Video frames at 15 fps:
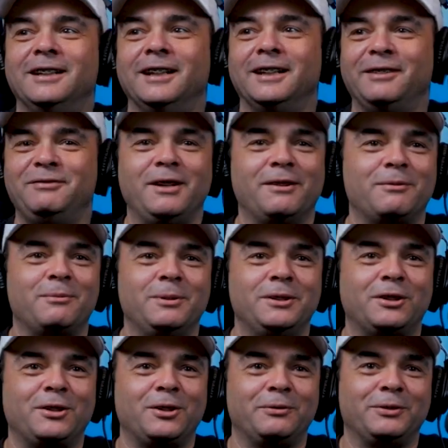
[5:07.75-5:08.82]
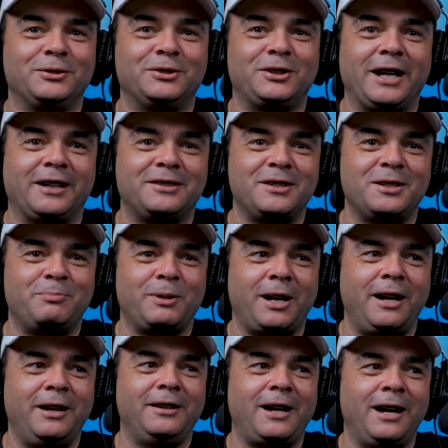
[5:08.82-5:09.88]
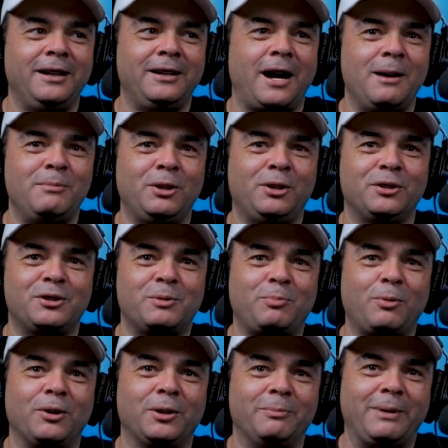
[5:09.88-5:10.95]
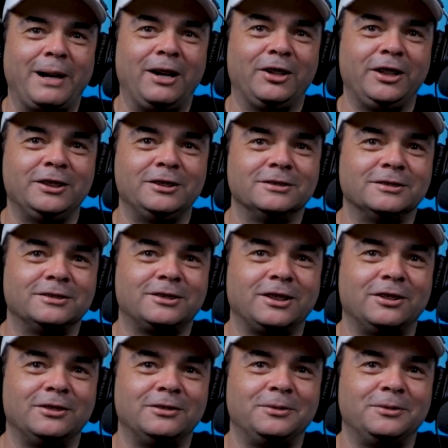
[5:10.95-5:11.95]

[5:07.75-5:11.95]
and I've never been to Kerrville, Texas, but I'm a good sport about it. So